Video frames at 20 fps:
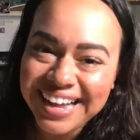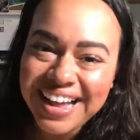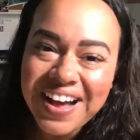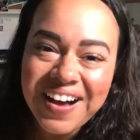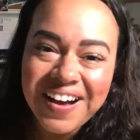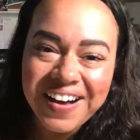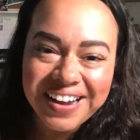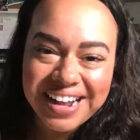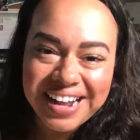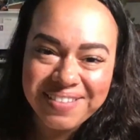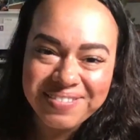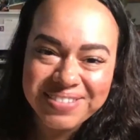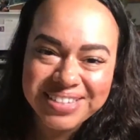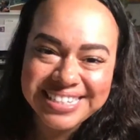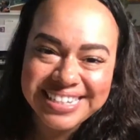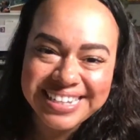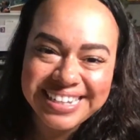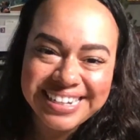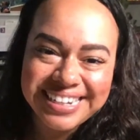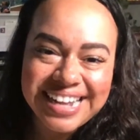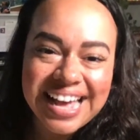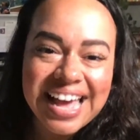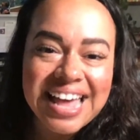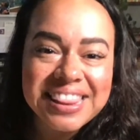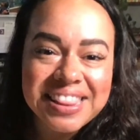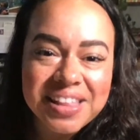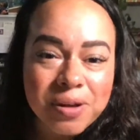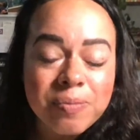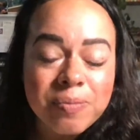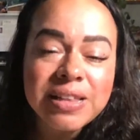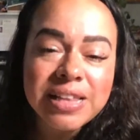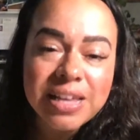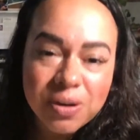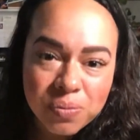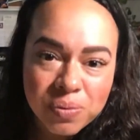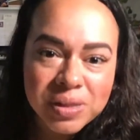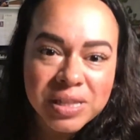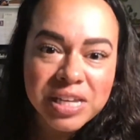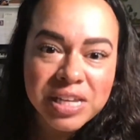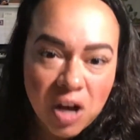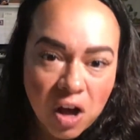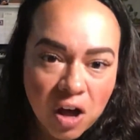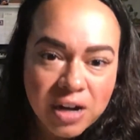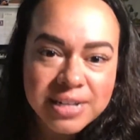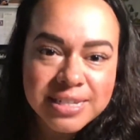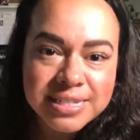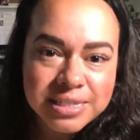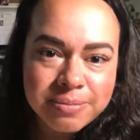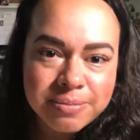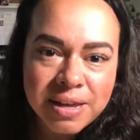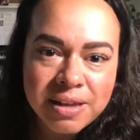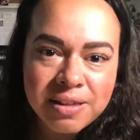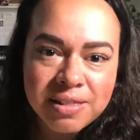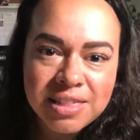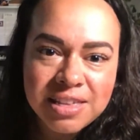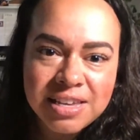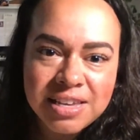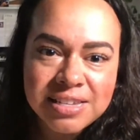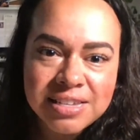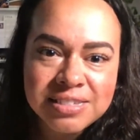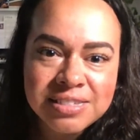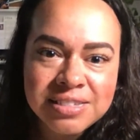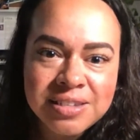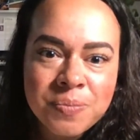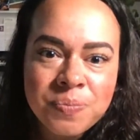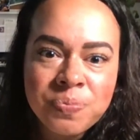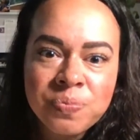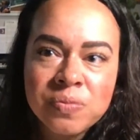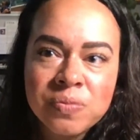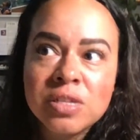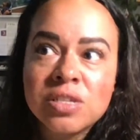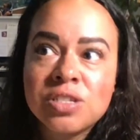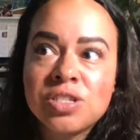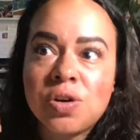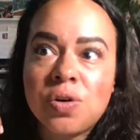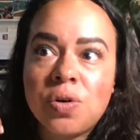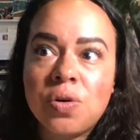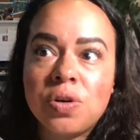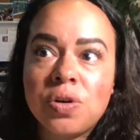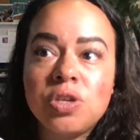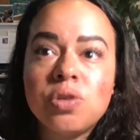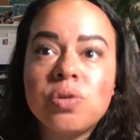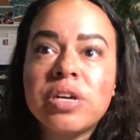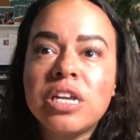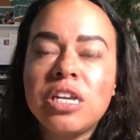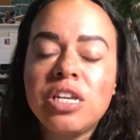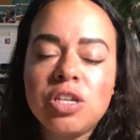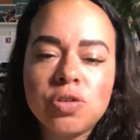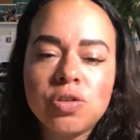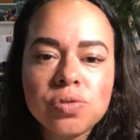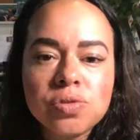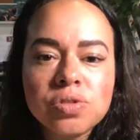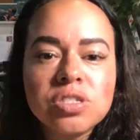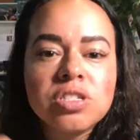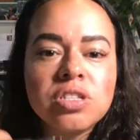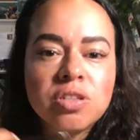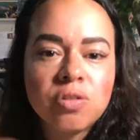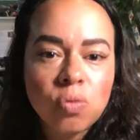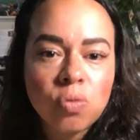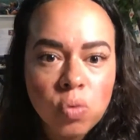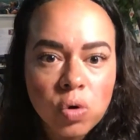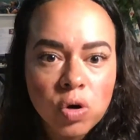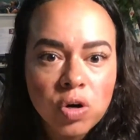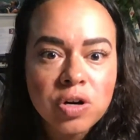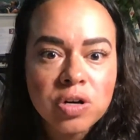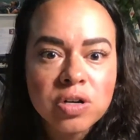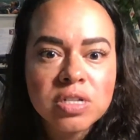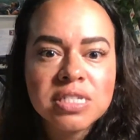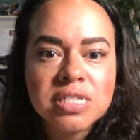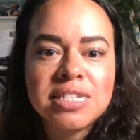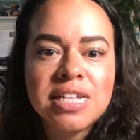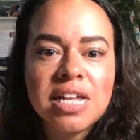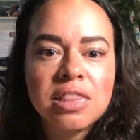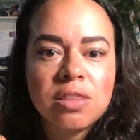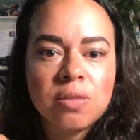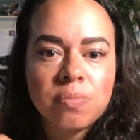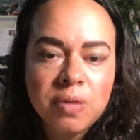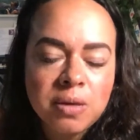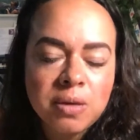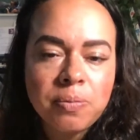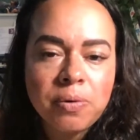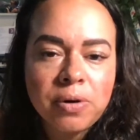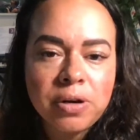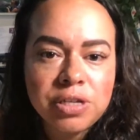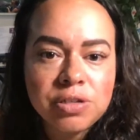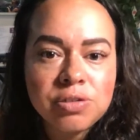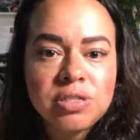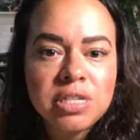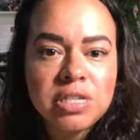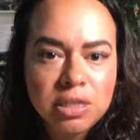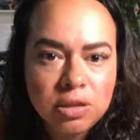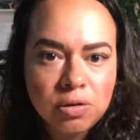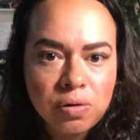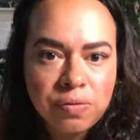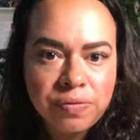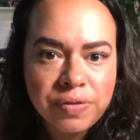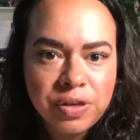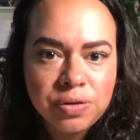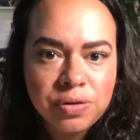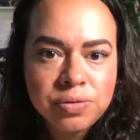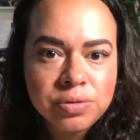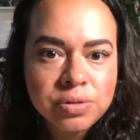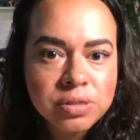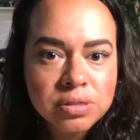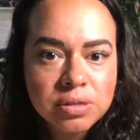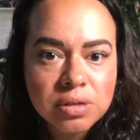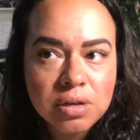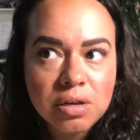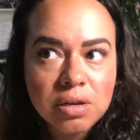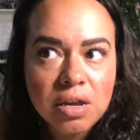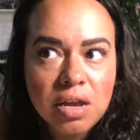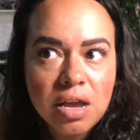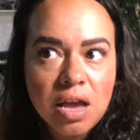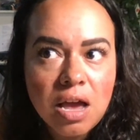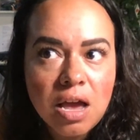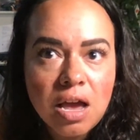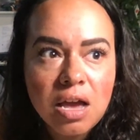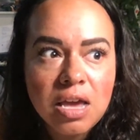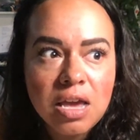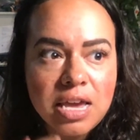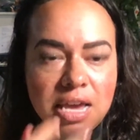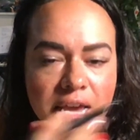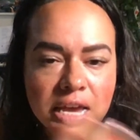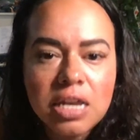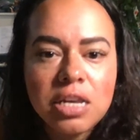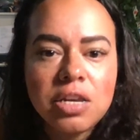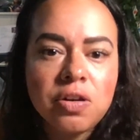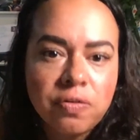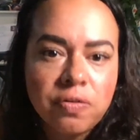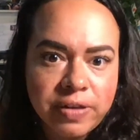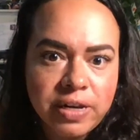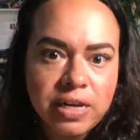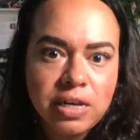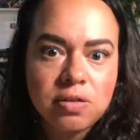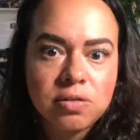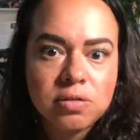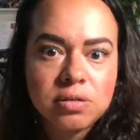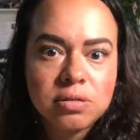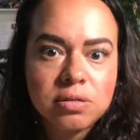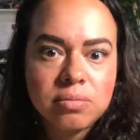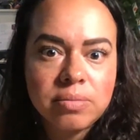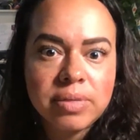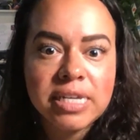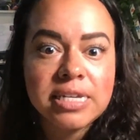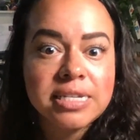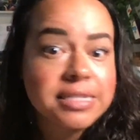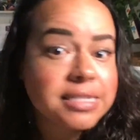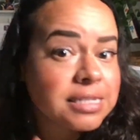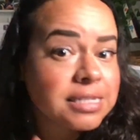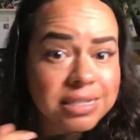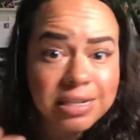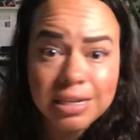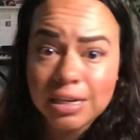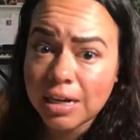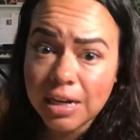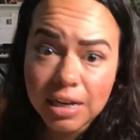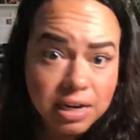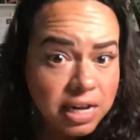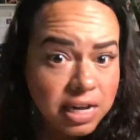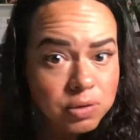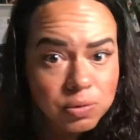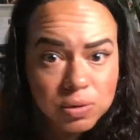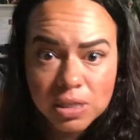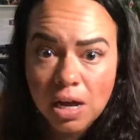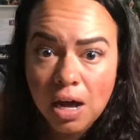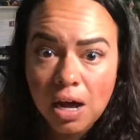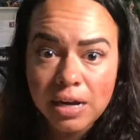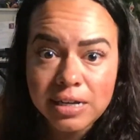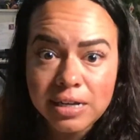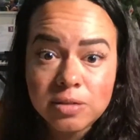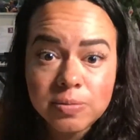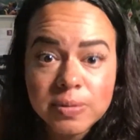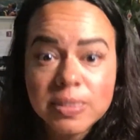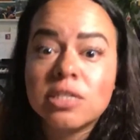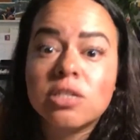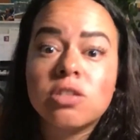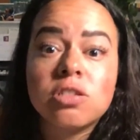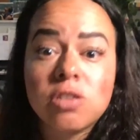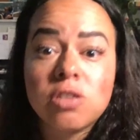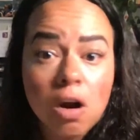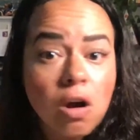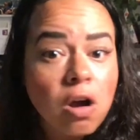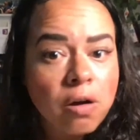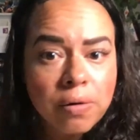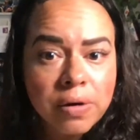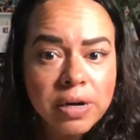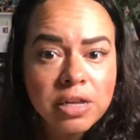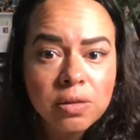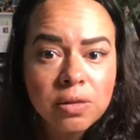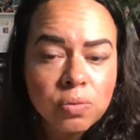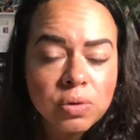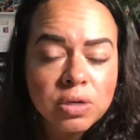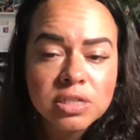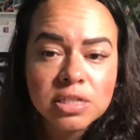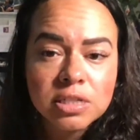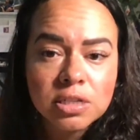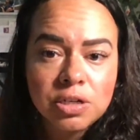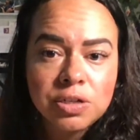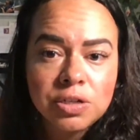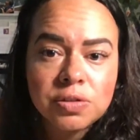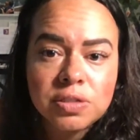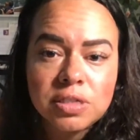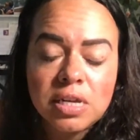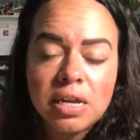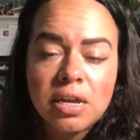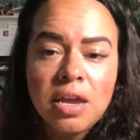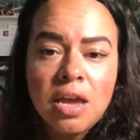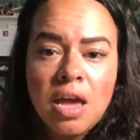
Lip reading: on Amazon, and they'll be really honest about things. So you can use the words that the people are using in the reviews in your videos, because it's going to connect with the audience, because those are already the words that they're using.